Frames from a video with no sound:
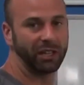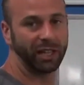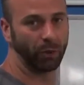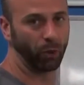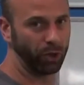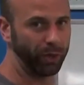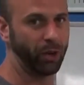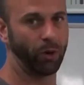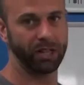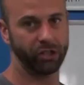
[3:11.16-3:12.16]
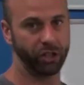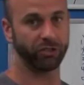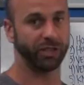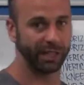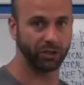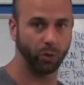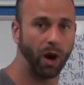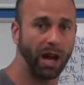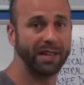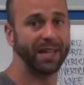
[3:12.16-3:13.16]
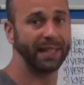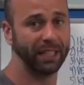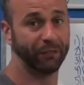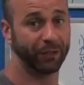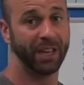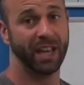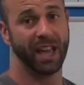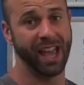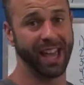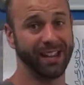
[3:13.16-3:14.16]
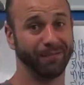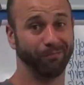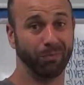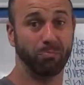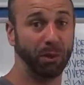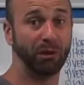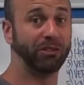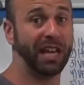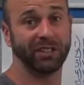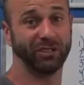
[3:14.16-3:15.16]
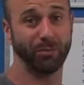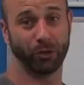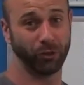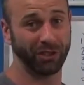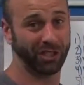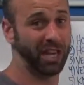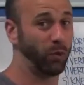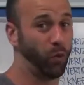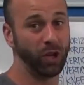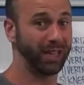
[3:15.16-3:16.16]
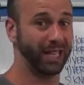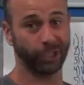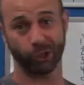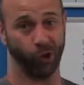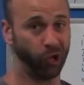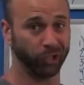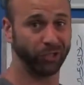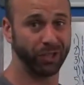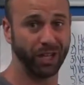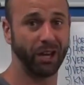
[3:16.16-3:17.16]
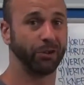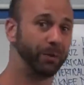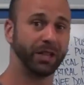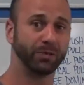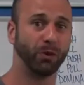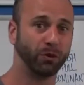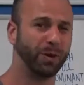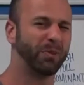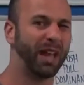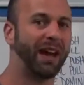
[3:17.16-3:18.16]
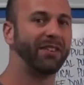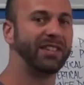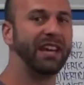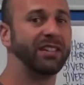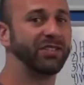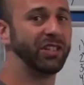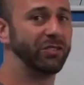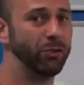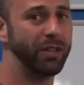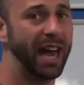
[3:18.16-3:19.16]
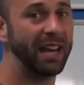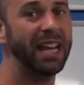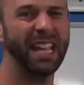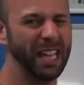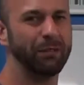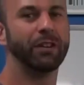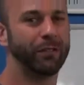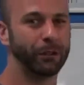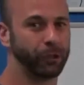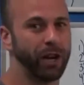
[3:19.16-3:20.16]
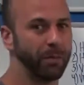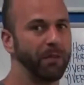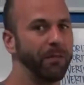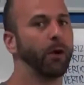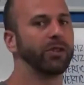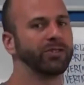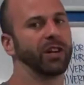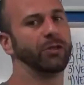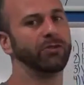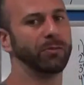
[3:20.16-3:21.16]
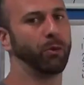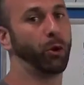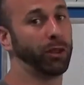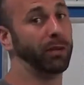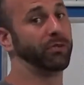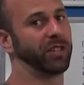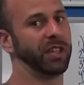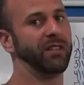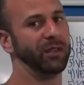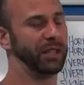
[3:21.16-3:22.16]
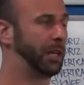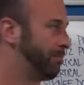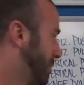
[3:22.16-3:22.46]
leg work. We don't want to just like squat and deadlift and build asymmetries, getting one leg stronger than the other, because most people have a tendency to do that, even if they're trying to be focused on using both limbs evenly.